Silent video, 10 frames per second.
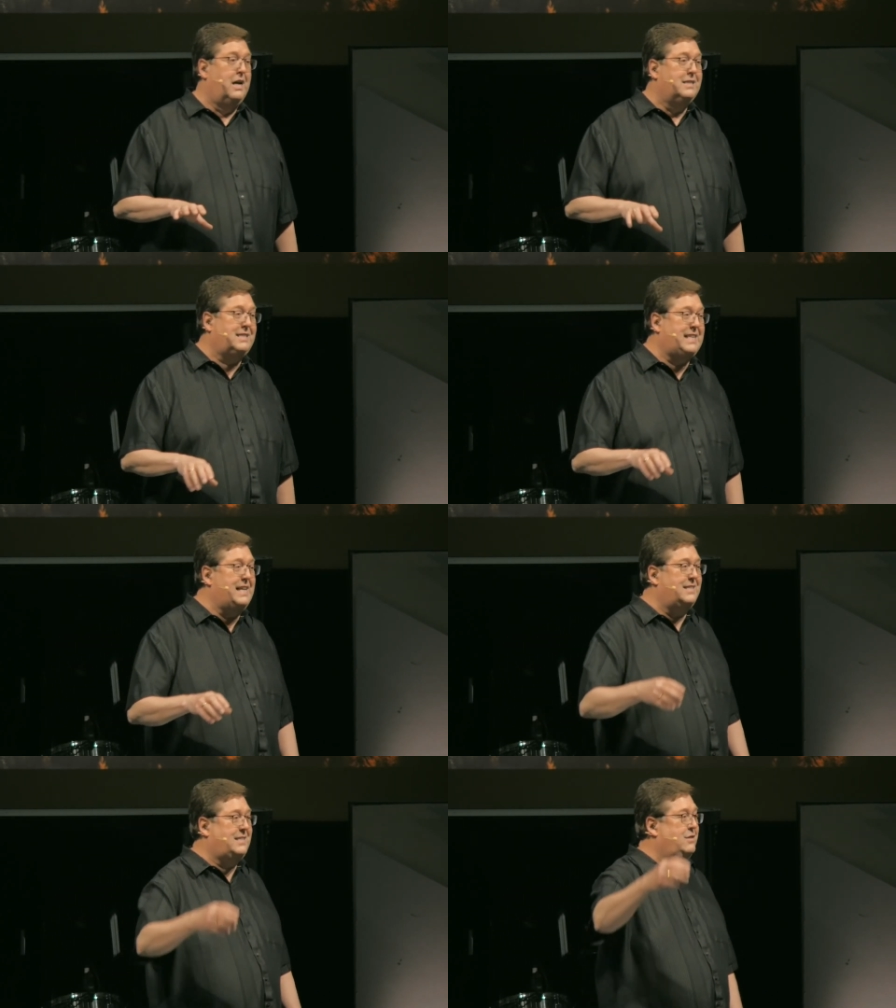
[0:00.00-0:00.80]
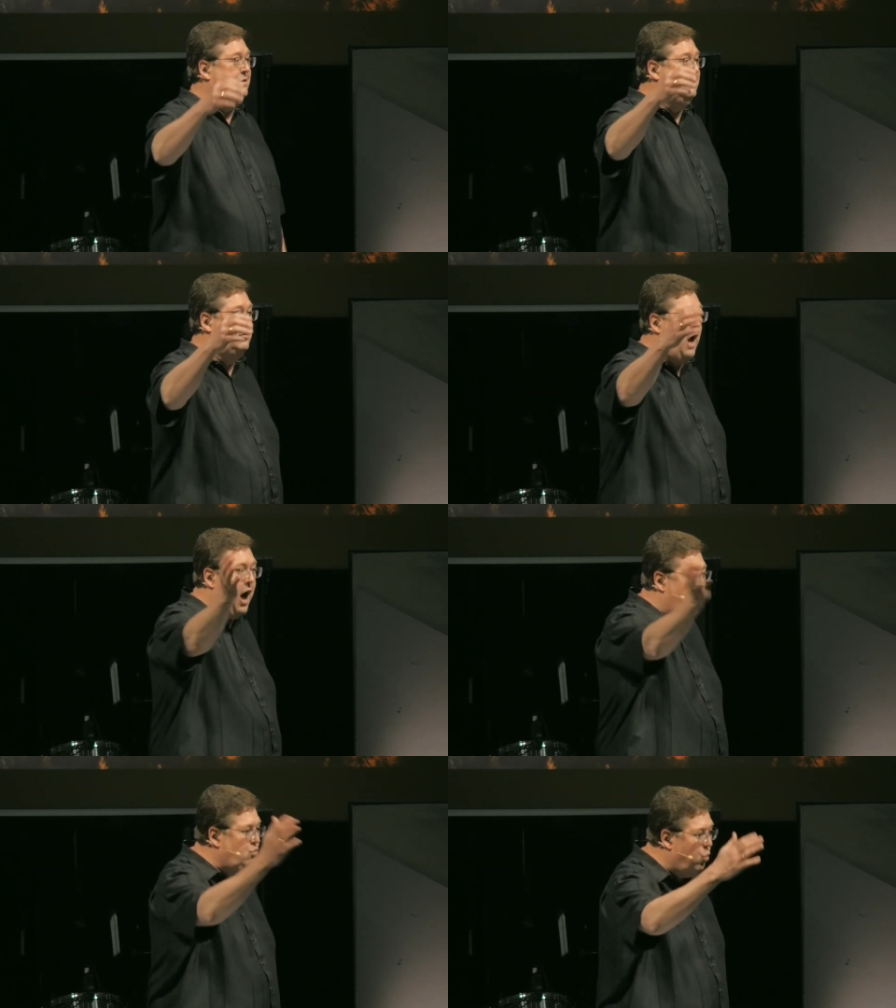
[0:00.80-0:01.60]
since
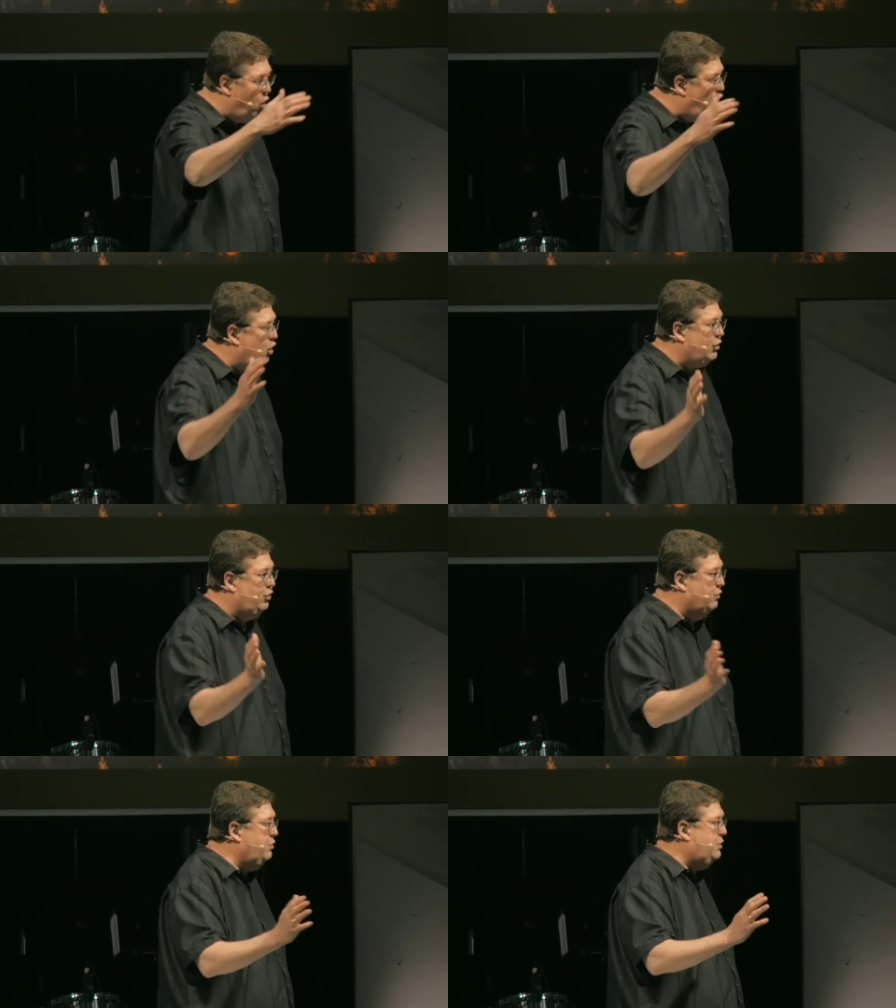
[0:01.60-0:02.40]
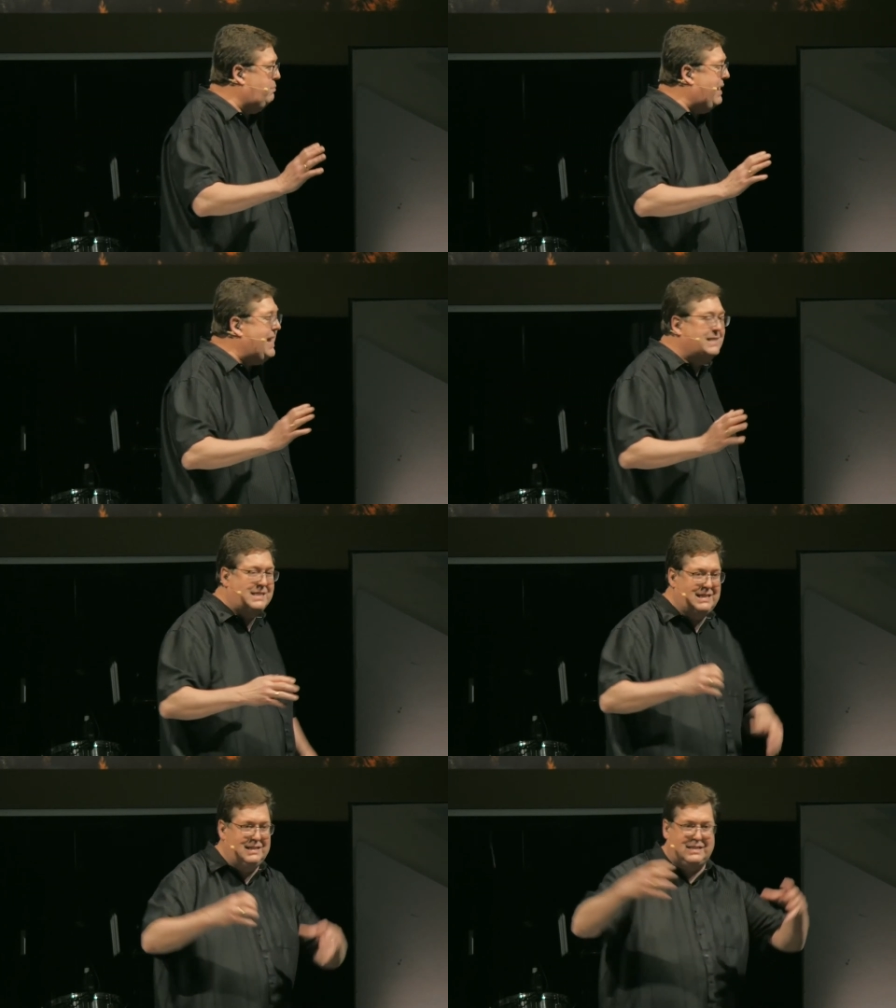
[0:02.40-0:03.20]
God walked through the
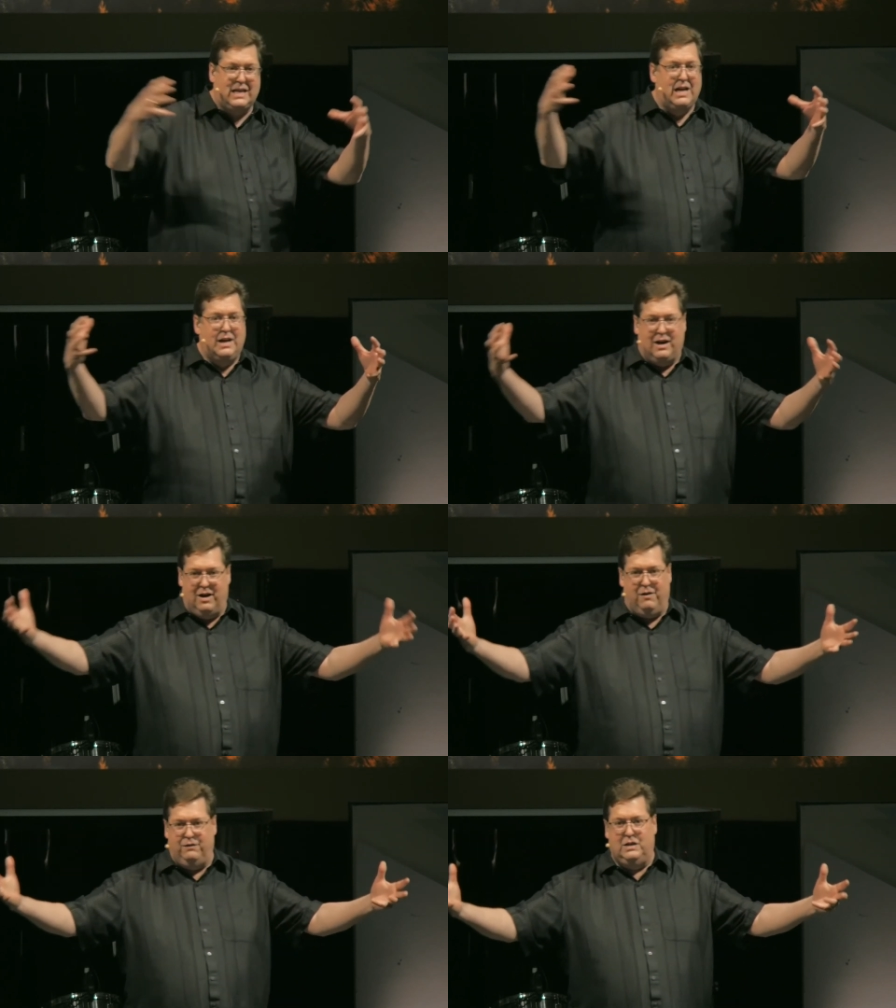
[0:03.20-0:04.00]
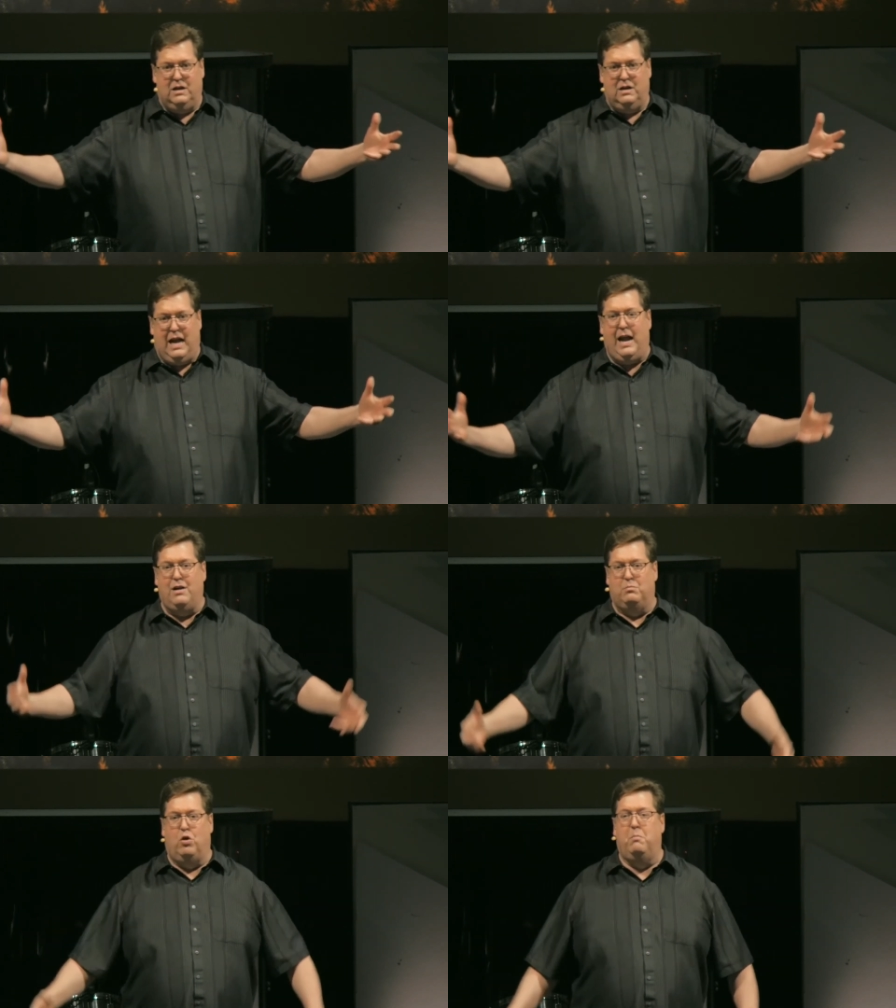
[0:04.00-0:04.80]
pieces of the
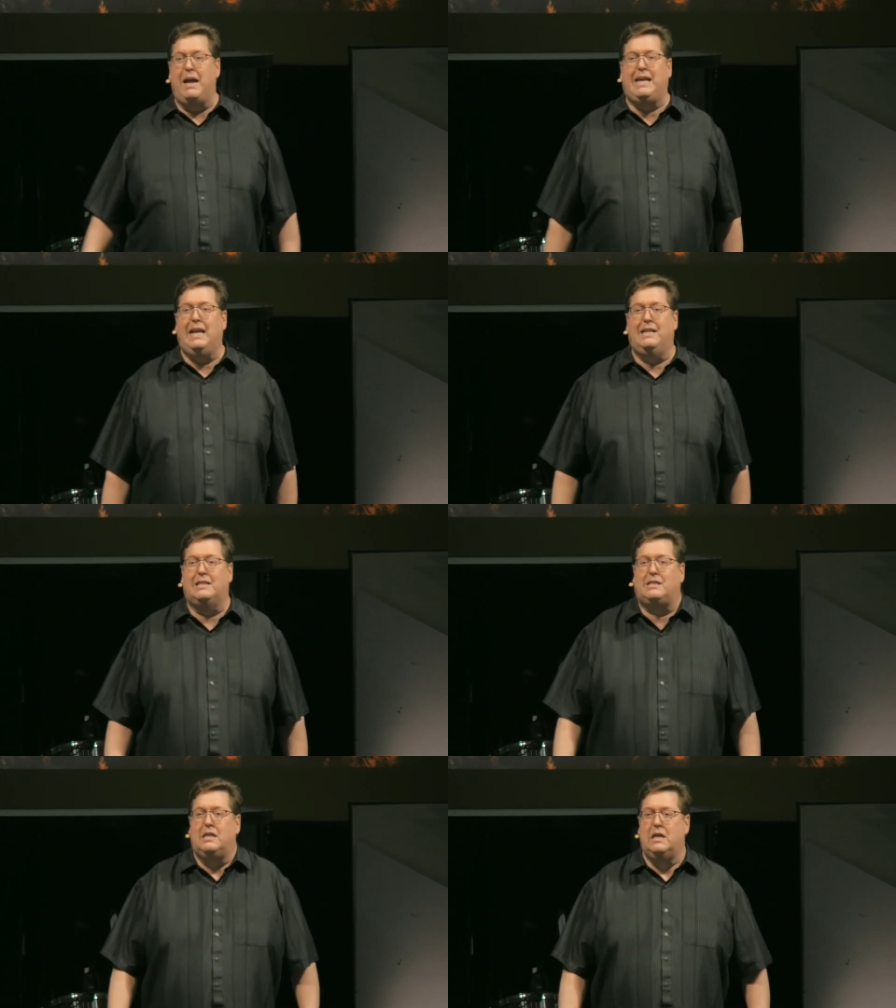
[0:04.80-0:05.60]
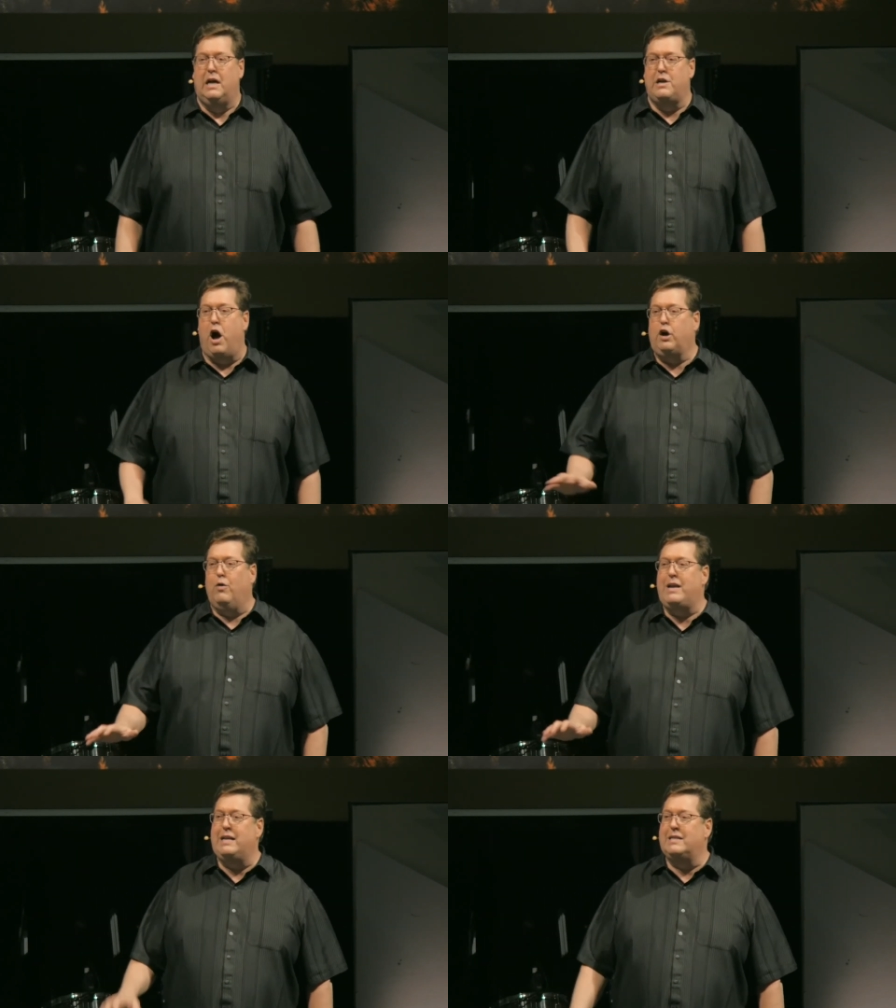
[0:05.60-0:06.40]
animal, making this,
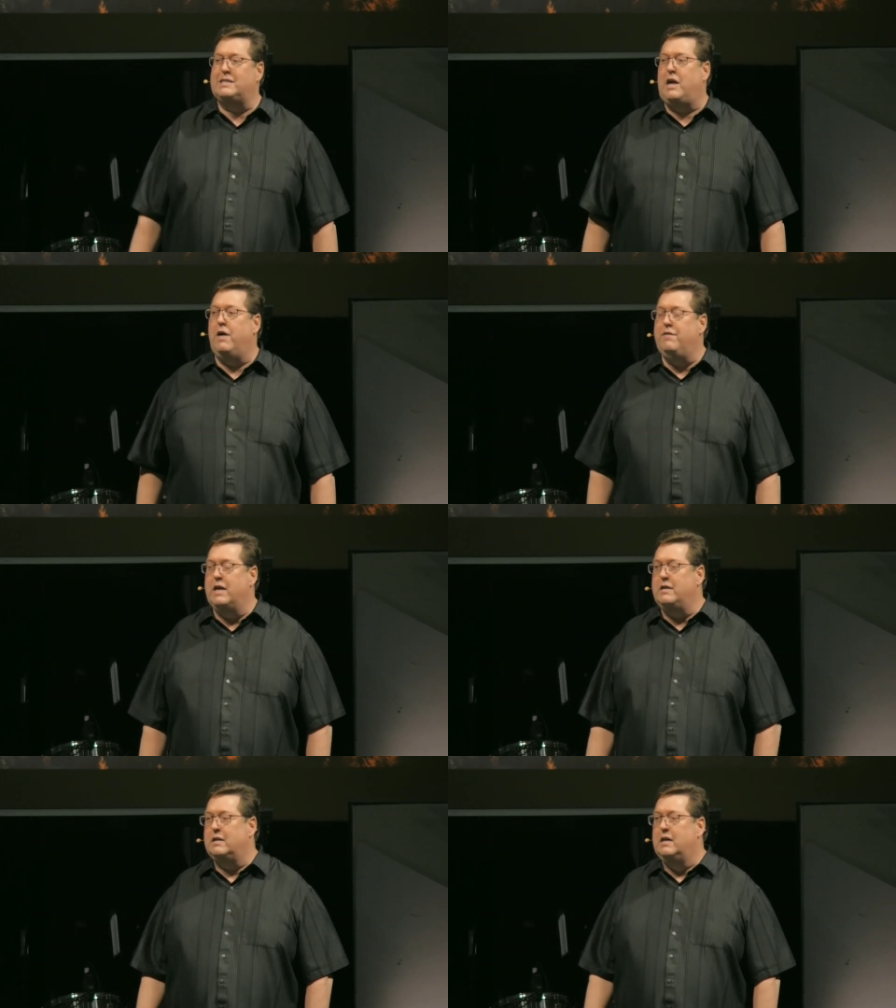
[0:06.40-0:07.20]
inaugurating this covenant.